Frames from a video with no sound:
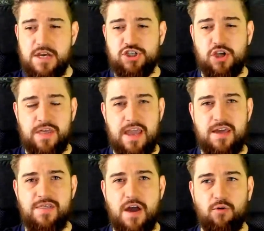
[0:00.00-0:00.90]
So
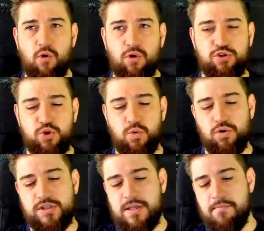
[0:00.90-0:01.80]
they're all
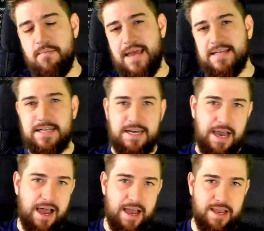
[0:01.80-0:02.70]
towards the mid and
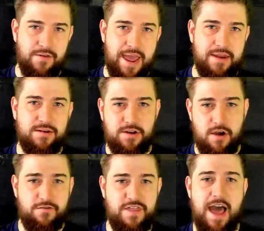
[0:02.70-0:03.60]
higher end
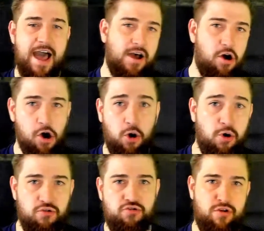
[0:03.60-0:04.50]
of that
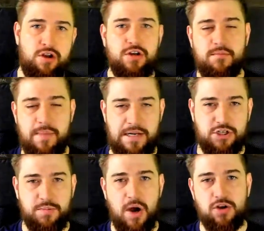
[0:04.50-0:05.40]
100
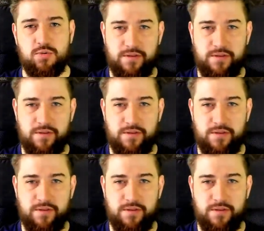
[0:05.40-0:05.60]
benchmarks.